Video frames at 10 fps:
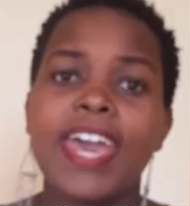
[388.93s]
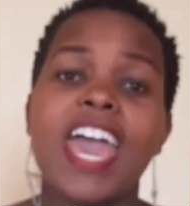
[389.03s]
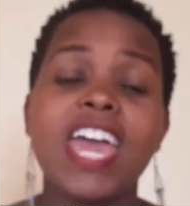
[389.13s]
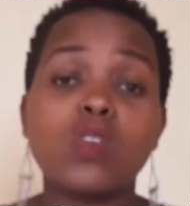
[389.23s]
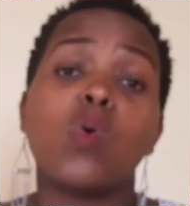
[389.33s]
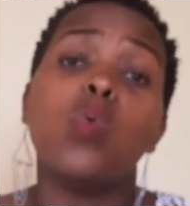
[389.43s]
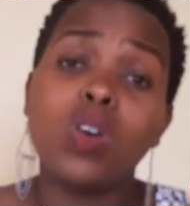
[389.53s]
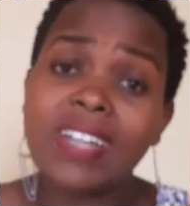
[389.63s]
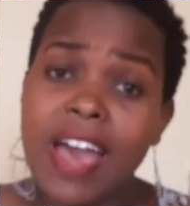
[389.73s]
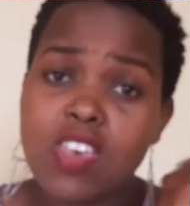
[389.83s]
and
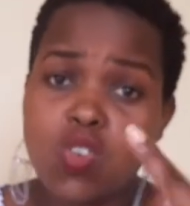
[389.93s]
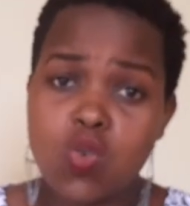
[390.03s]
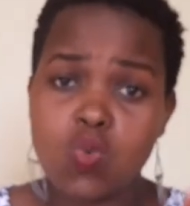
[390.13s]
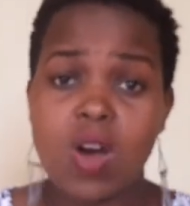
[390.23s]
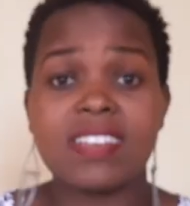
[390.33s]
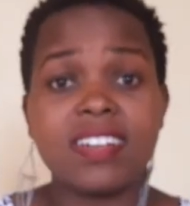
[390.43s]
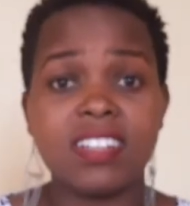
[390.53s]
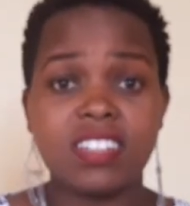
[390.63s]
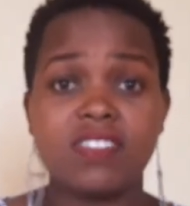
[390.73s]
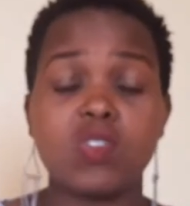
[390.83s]
what are you as an
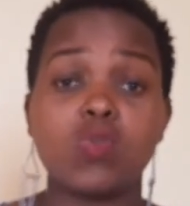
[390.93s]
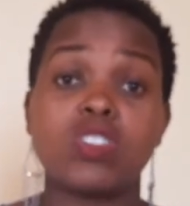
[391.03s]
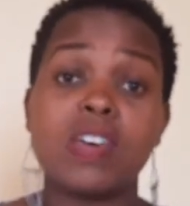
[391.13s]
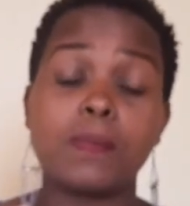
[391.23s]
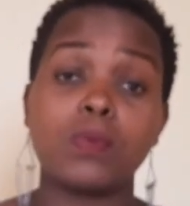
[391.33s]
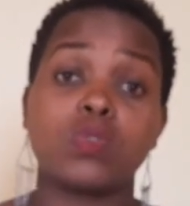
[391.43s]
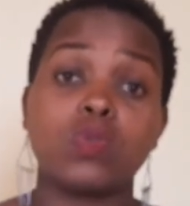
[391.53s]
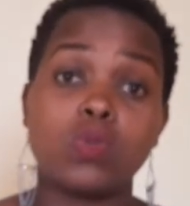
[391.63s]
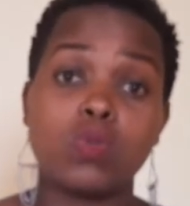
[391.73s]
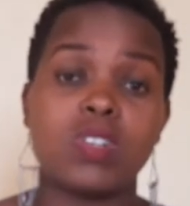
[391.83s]
individual supposed
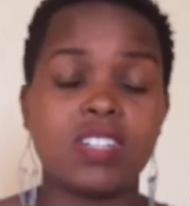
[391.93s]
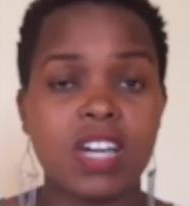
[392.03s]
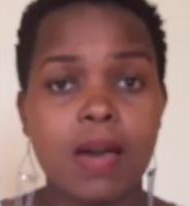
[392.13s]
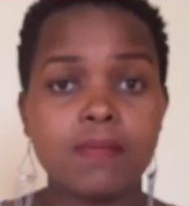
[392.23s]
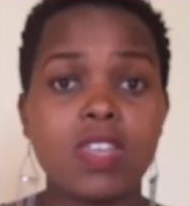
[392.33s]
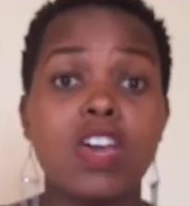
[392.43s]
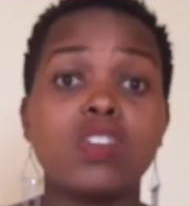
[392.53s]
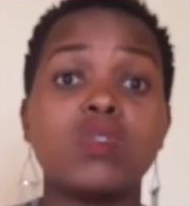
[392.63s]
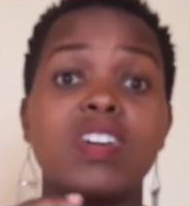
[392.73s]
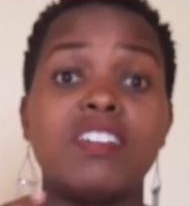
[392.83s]
to do when it comes
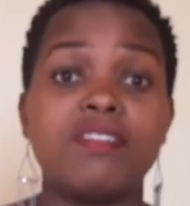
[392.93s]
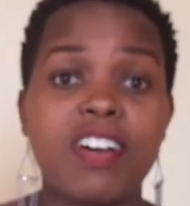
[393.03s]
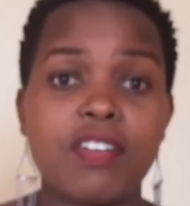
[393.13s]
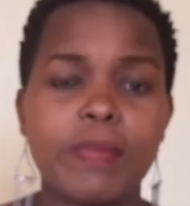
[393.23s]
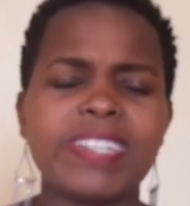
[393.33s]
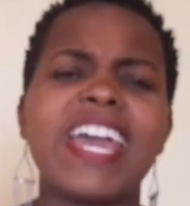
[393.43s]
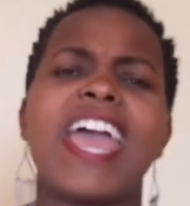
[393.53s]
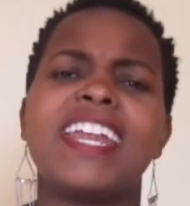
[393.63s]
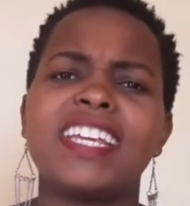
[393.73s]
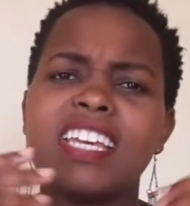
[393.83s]
to the environment
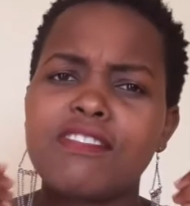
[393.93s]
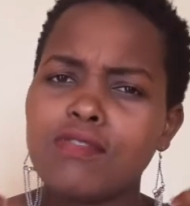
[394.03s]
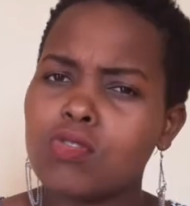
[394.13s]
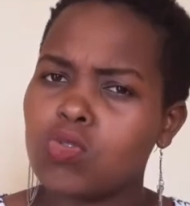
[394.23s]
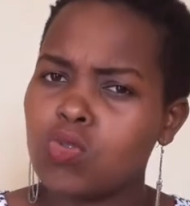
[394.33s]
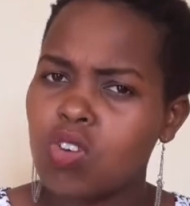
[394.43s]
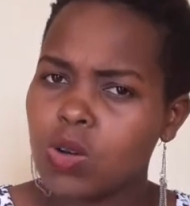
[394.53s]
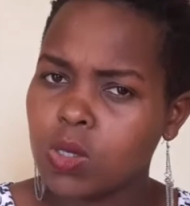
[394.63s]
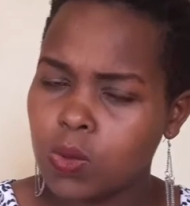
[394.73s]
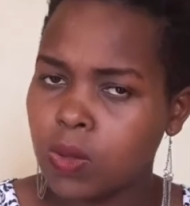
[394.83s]
and if you do
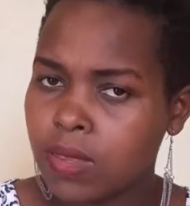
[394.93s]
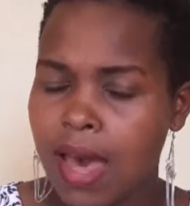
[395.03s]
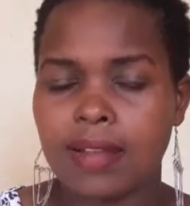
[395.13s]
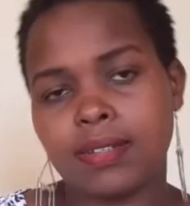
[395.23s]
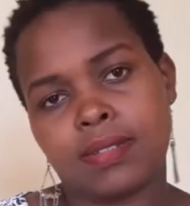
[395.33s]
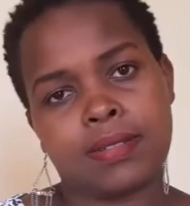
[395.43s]
not do that